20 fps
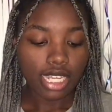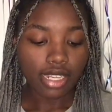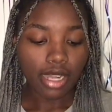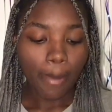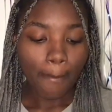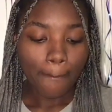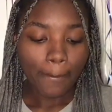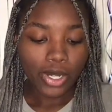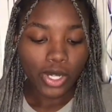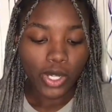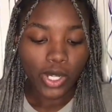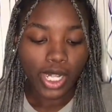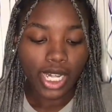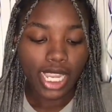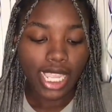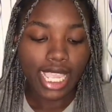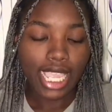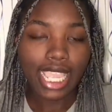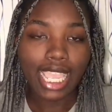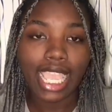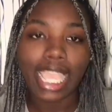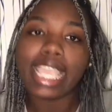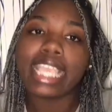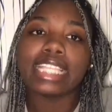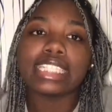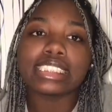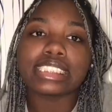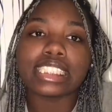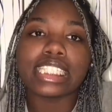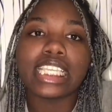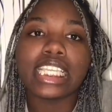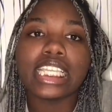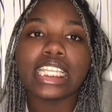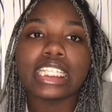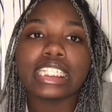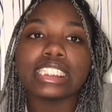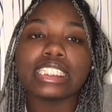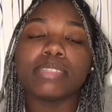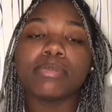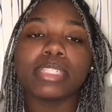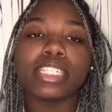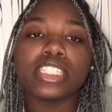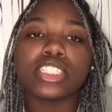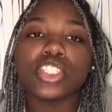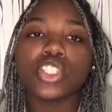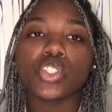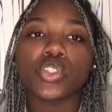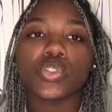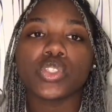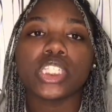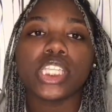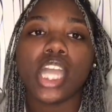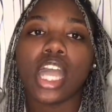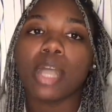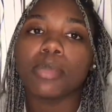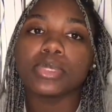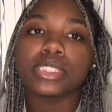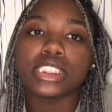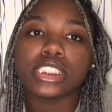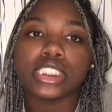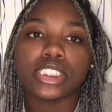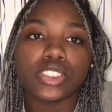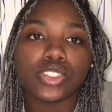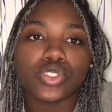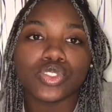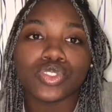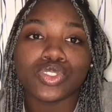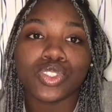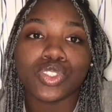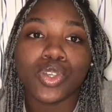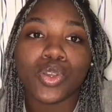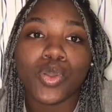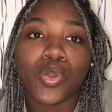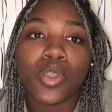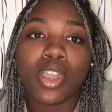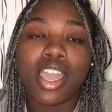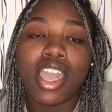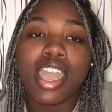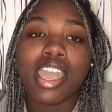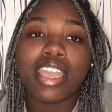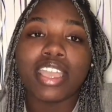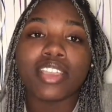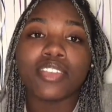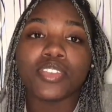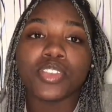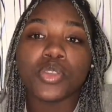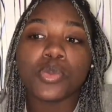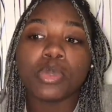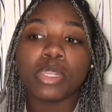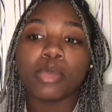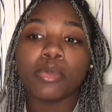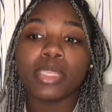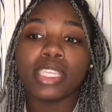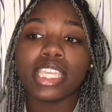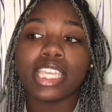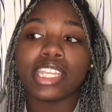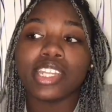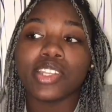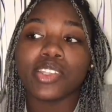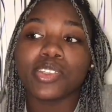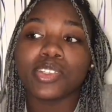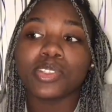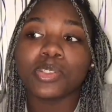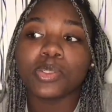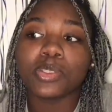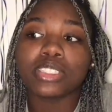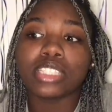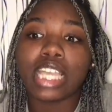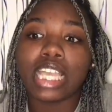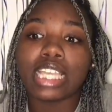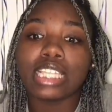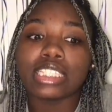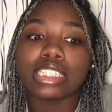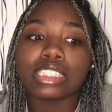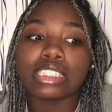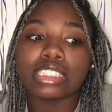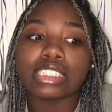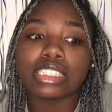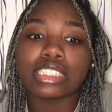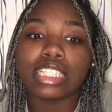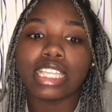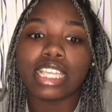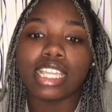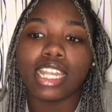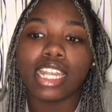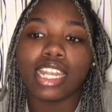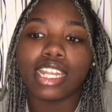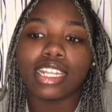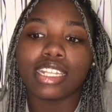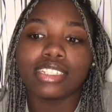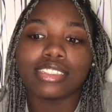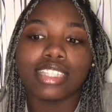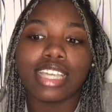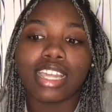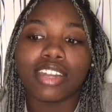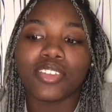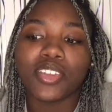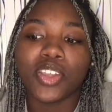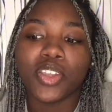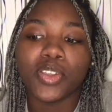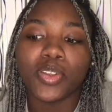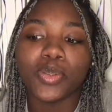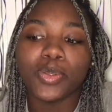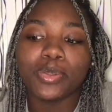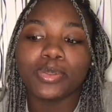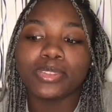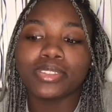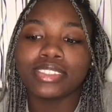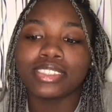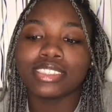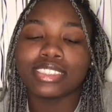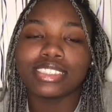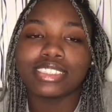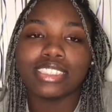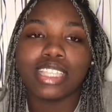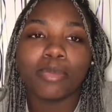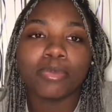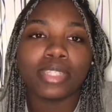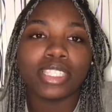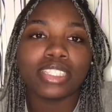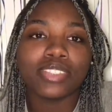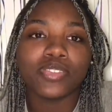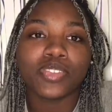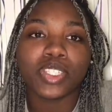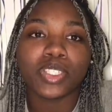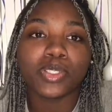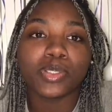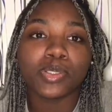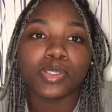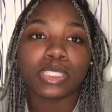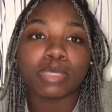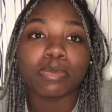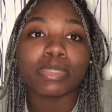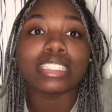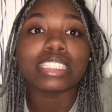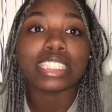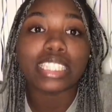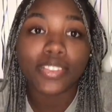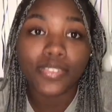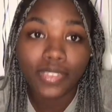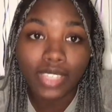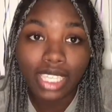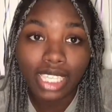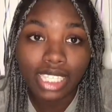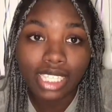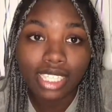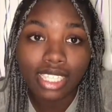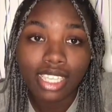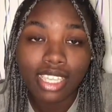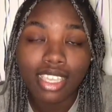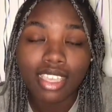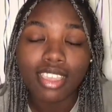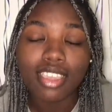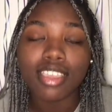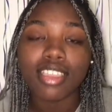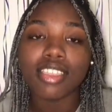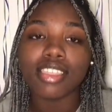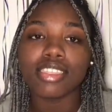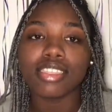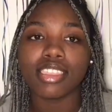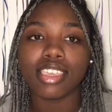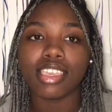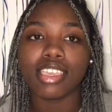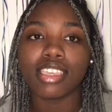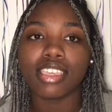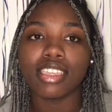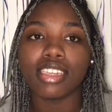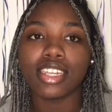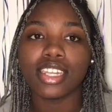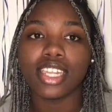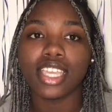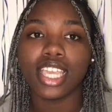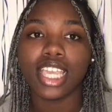Number 8, limited degree options. So if you want to be a neuroscientist and I don't know, something real specific, then